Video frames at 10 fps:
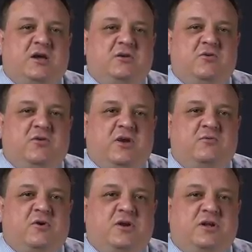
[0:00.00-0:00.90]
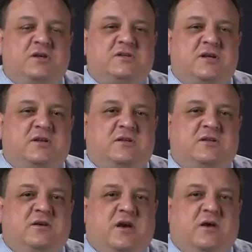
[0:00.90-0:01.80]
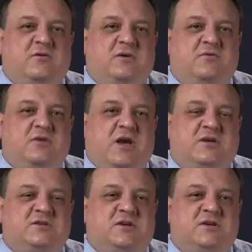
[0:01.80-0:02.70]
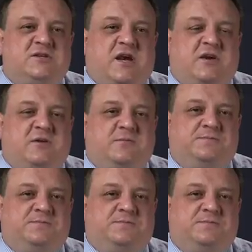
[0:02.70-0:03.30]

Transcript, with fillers: Can you think what it is? And I'll give you the answer in a second.